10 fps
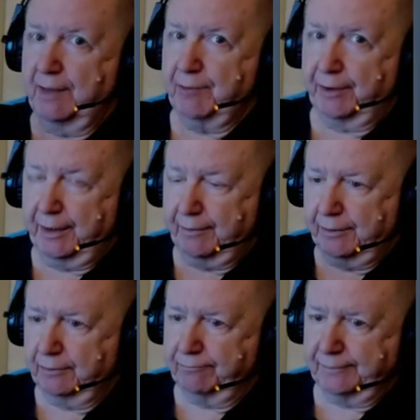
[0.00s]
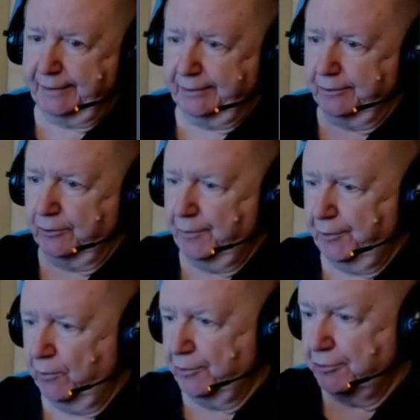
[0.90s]
now. You, like you can only
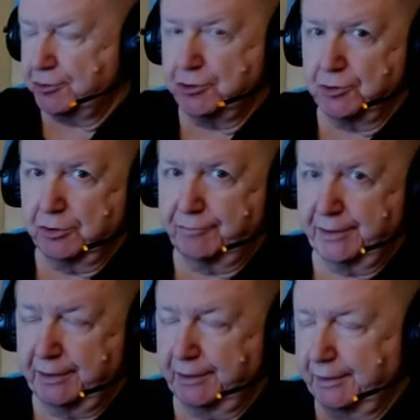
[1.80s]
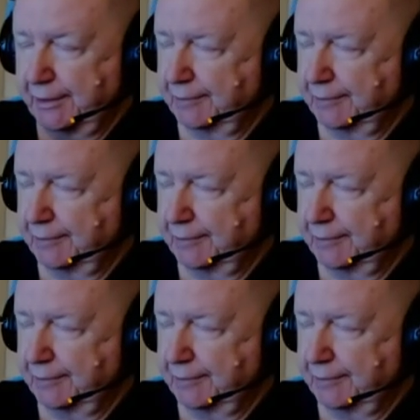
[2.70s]
order two of the uh,